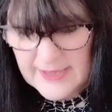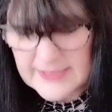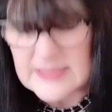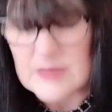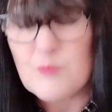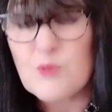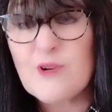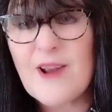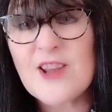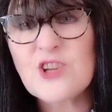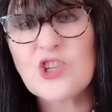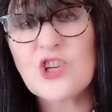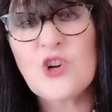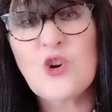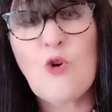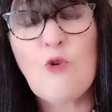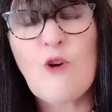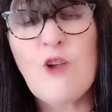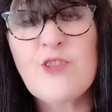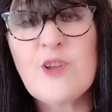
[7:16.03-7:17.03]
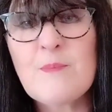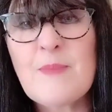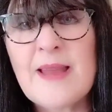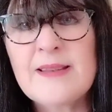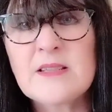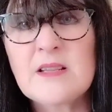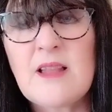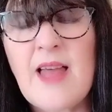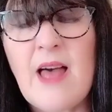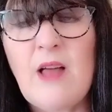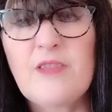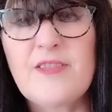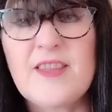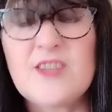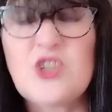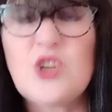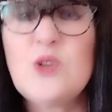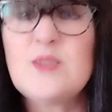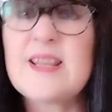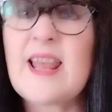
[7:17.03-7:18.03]
Depression or other mental health
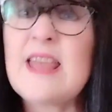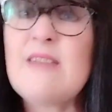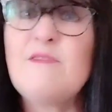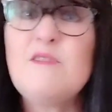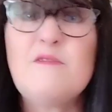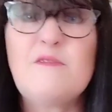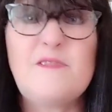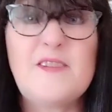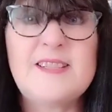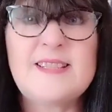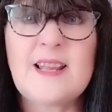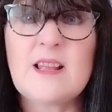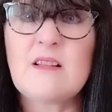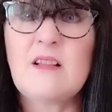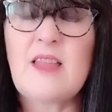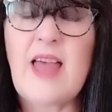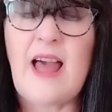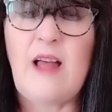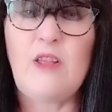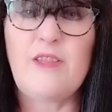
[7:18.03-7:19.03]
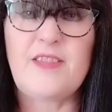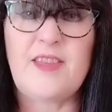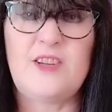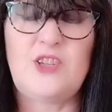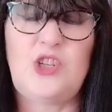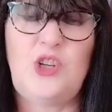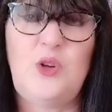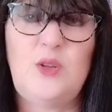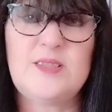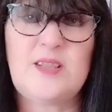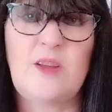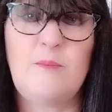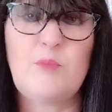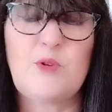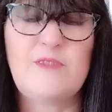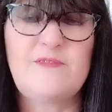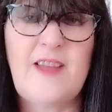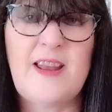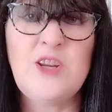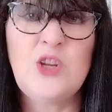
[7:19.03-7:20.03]
issues, even physical health issues, can
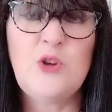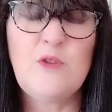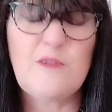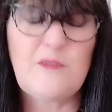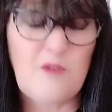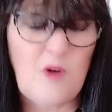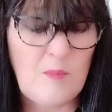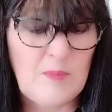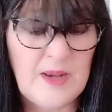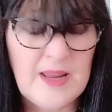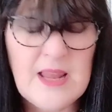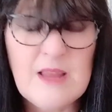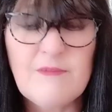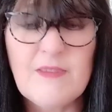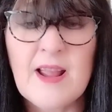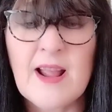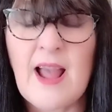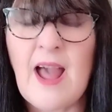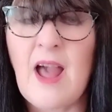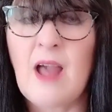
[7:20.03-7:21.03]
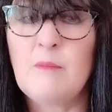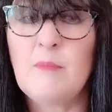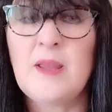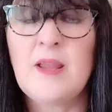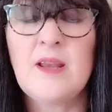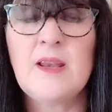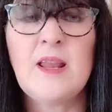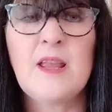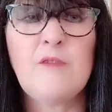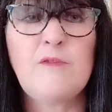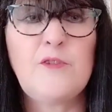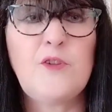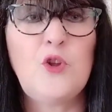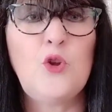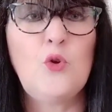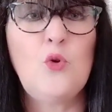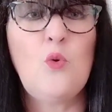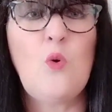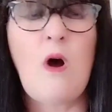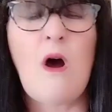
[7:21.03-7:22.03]
prevent you from leaving. I mean, if
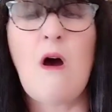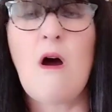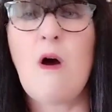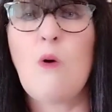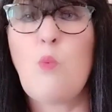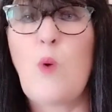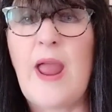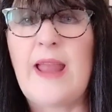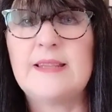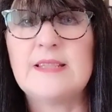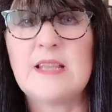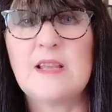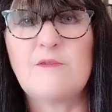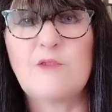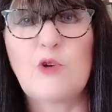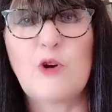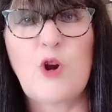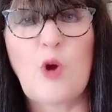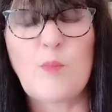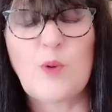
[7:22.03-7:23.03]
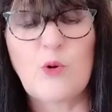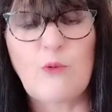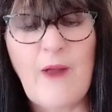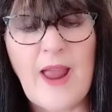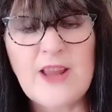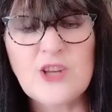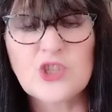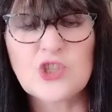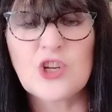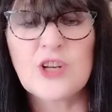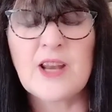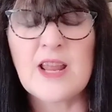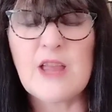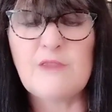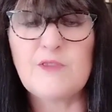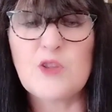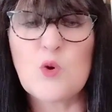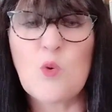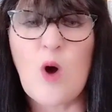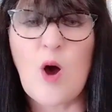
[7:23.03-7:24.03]
you are waiting for an operation,
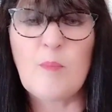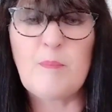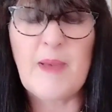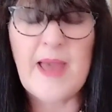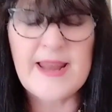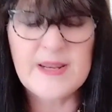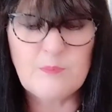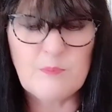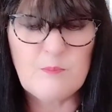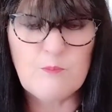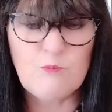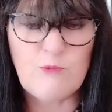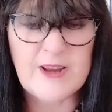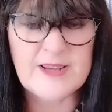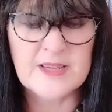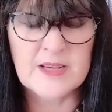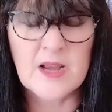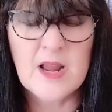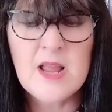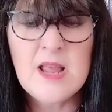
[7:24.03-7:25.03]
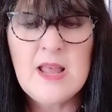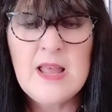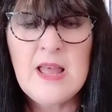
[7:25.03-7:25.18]
if you are bedridden,